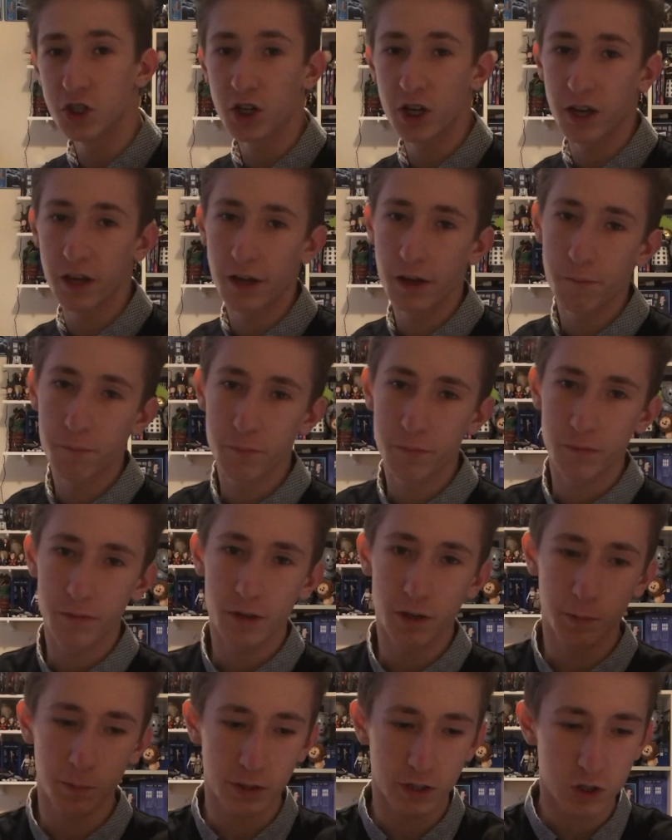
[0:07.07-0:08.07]
chair.
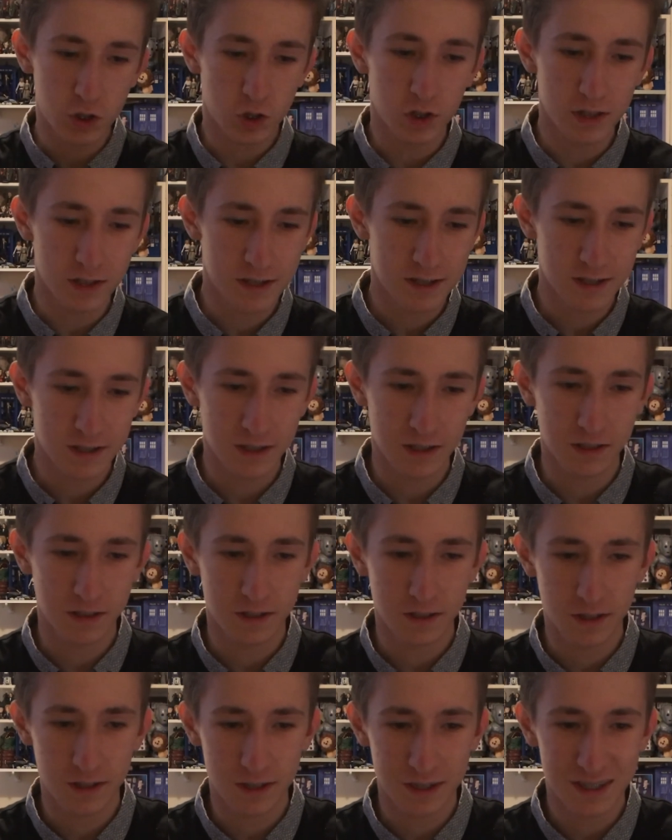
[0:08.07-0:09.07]
I'm going to try and
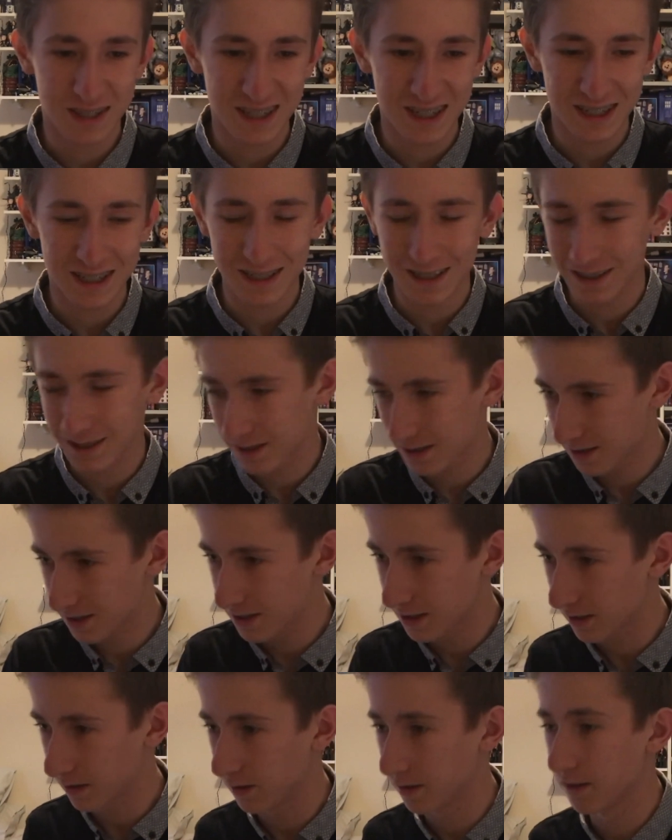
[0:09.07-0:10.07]
sit
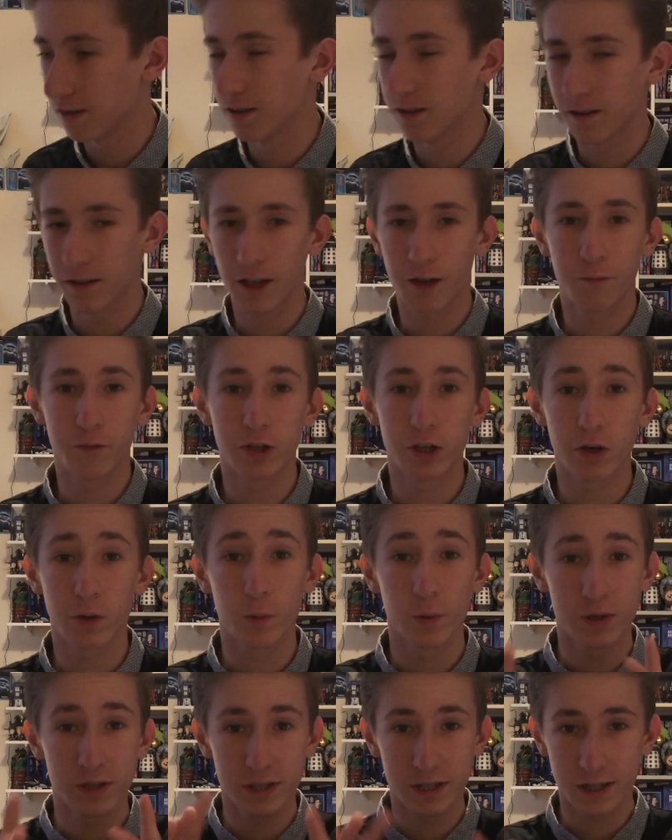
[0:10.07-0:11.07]
still. There we go,
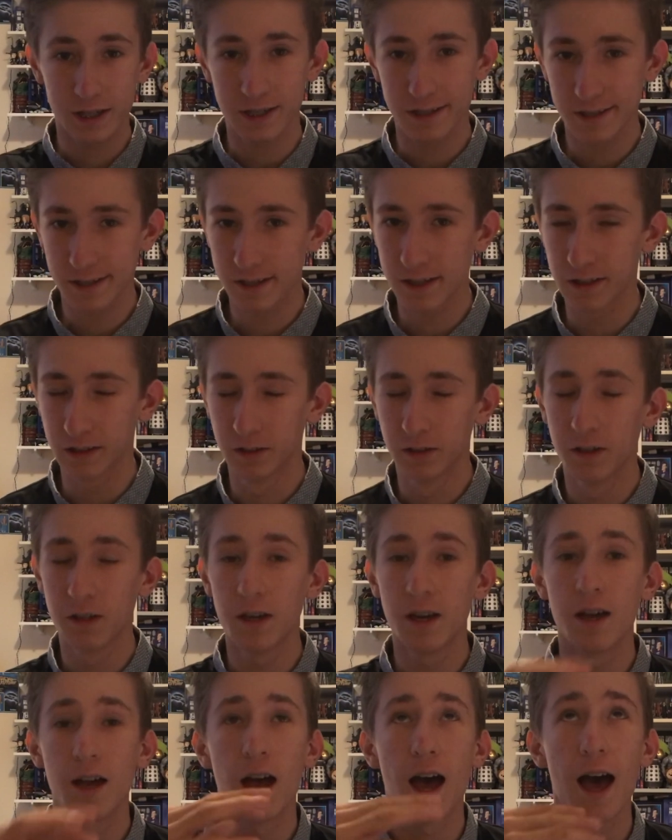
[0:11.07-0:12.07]
sit still.
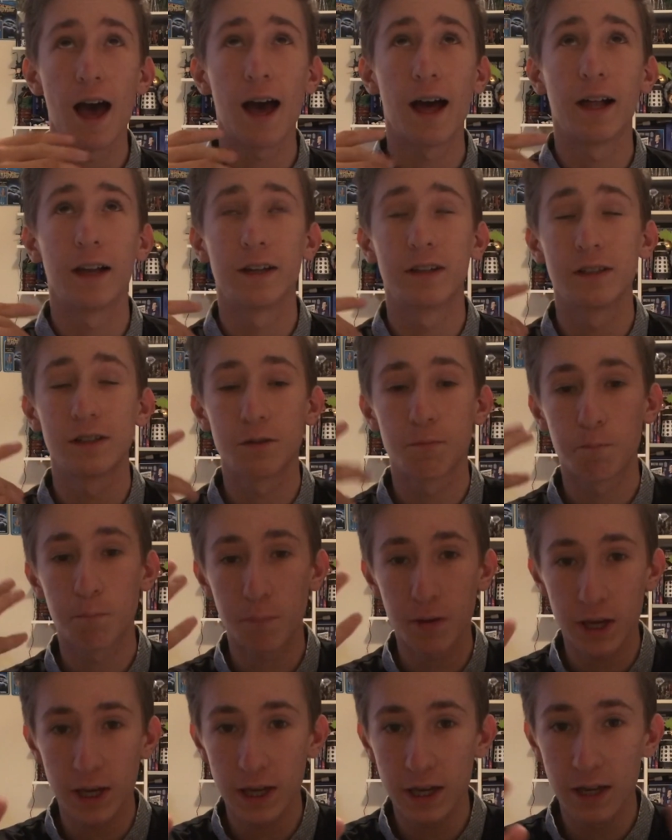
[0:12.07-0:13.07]
And
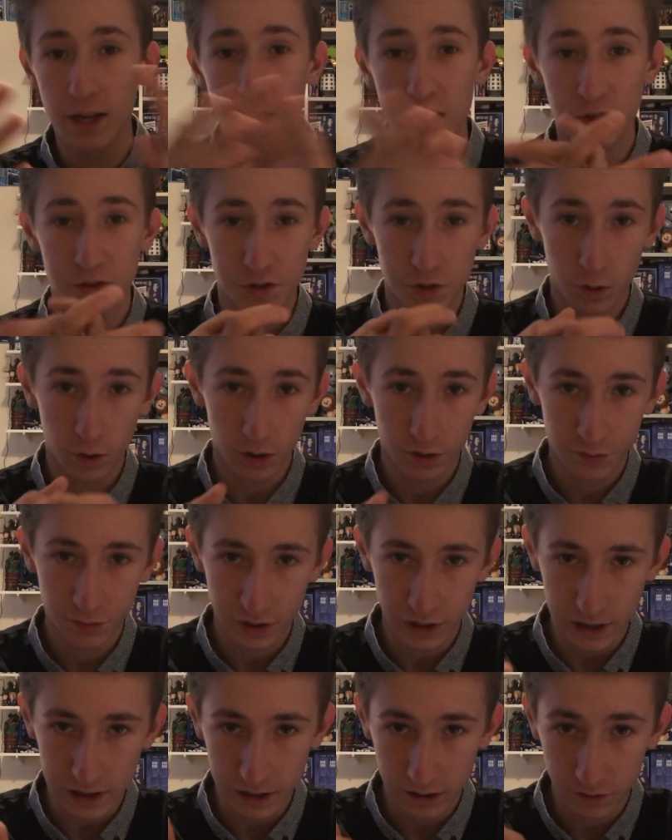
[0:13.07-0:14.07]
B, sorry for
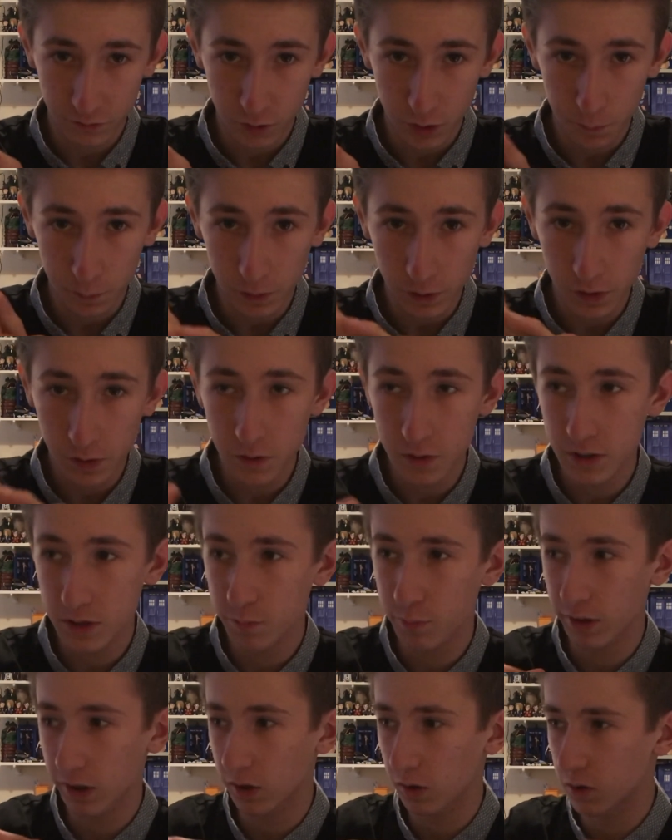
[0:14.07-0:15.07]
the lack of
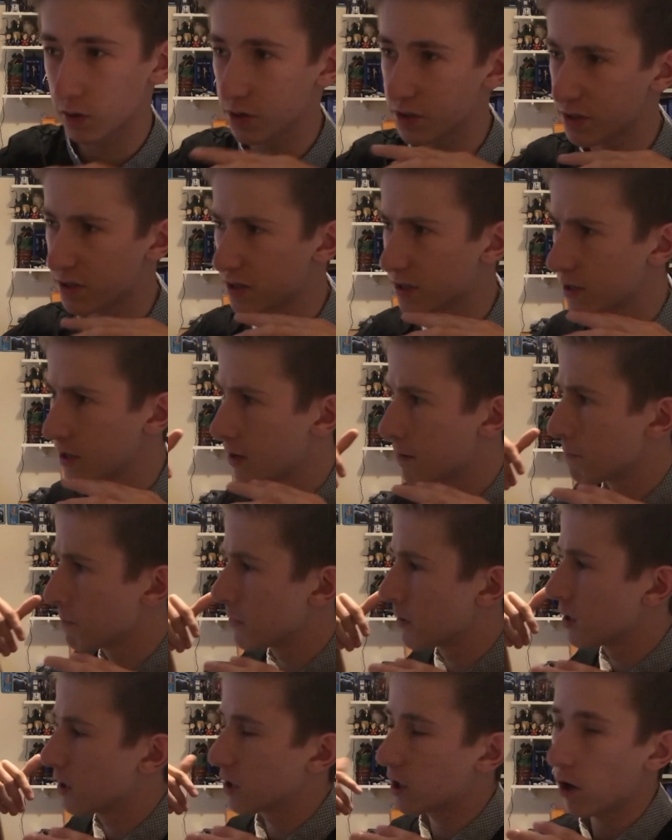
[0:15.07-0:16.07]
uploads because
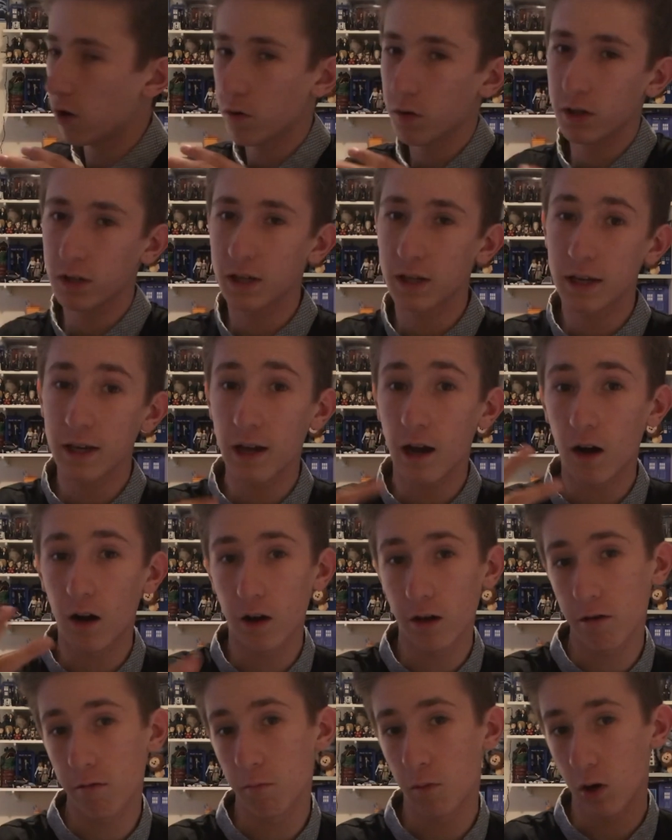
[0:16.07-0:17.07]
currently
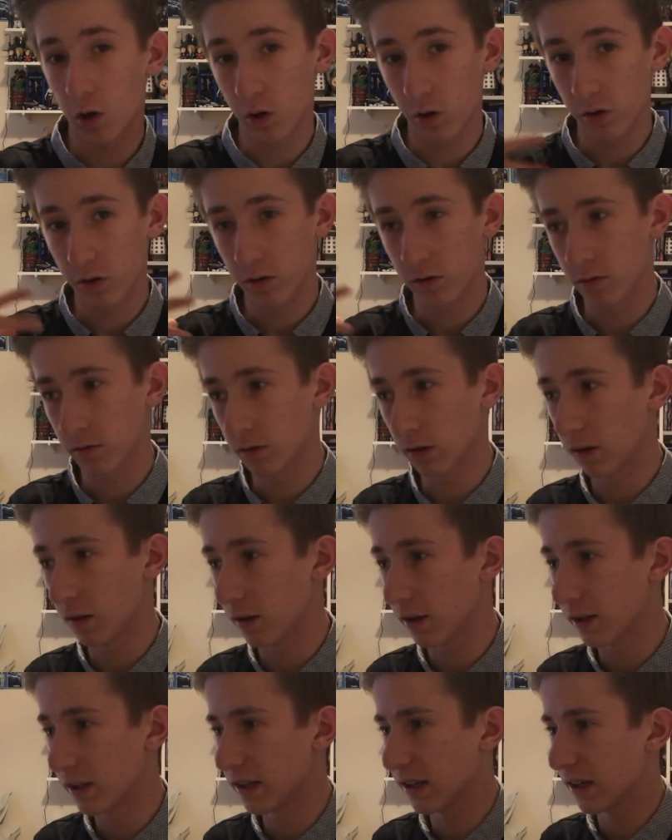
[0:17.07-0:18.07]
I'm on,
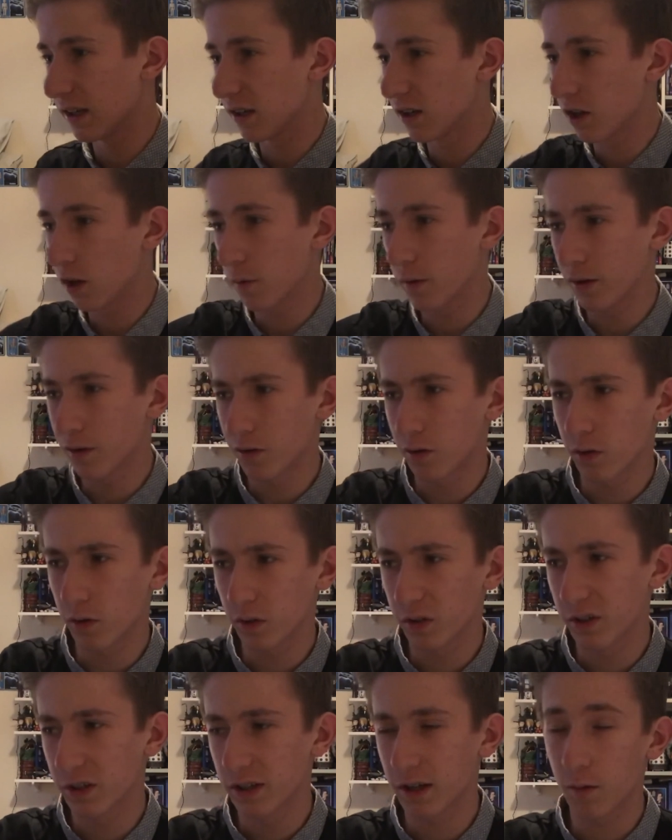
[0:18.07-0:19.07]
going on
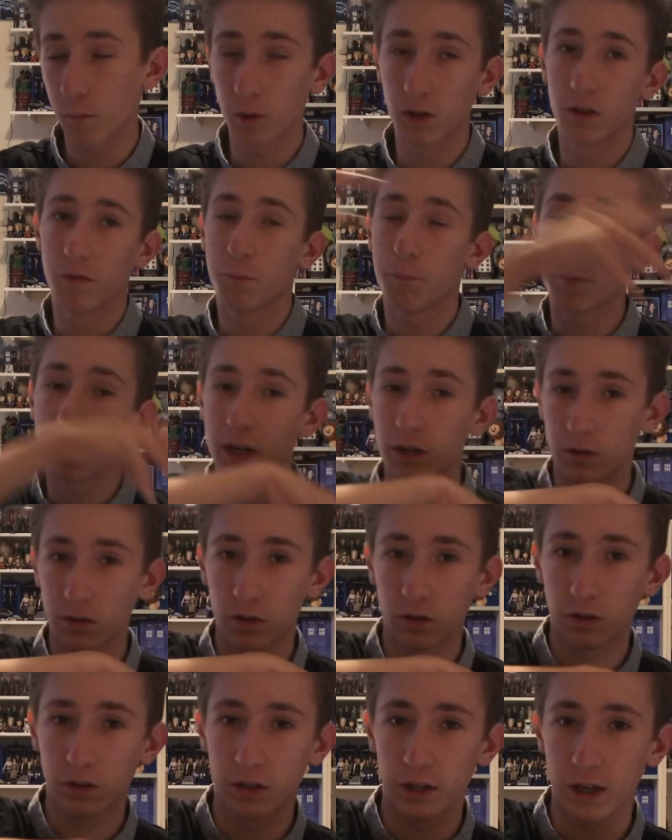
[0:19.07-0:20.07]
holiday. Well, I've been on
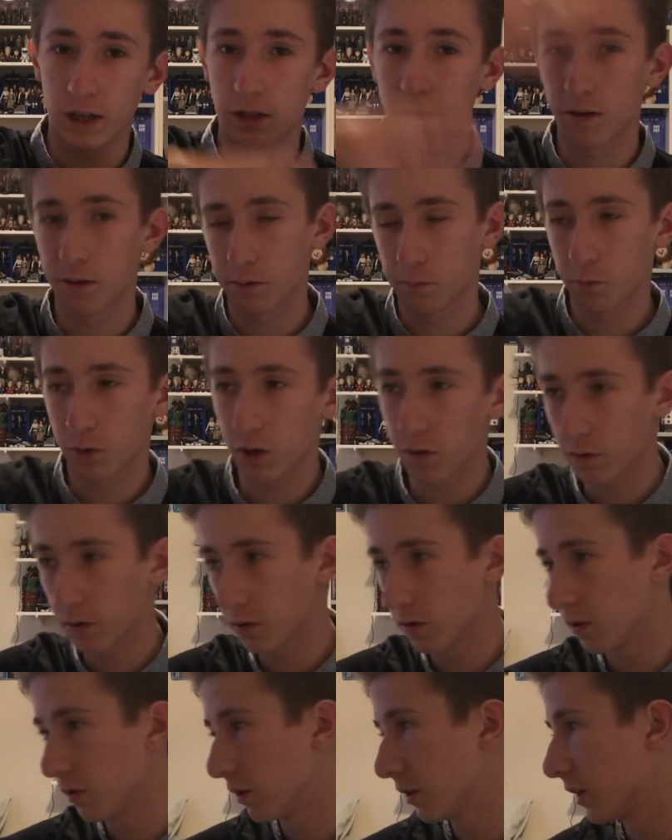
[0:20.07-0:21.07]
holiday and then I'm going
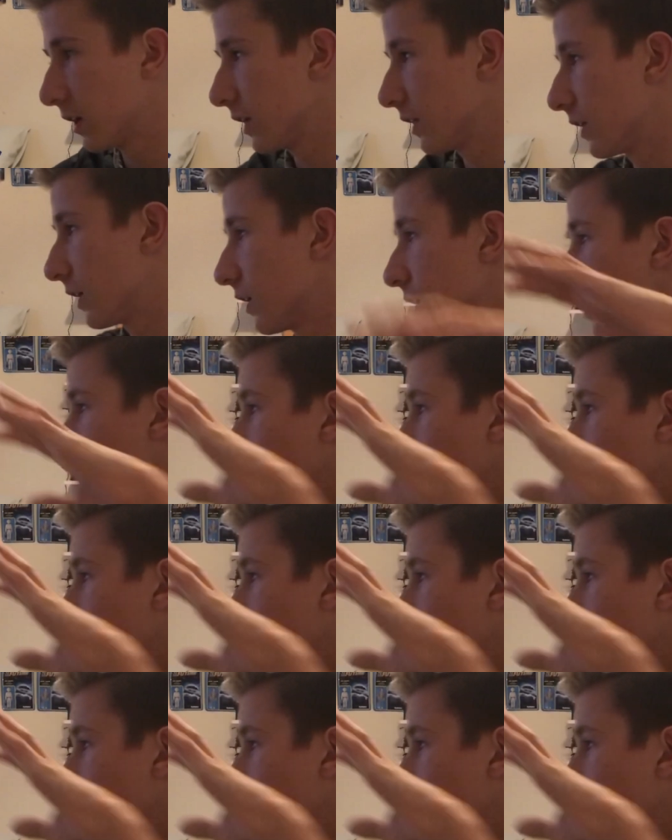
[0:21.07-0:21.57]
on holiday, then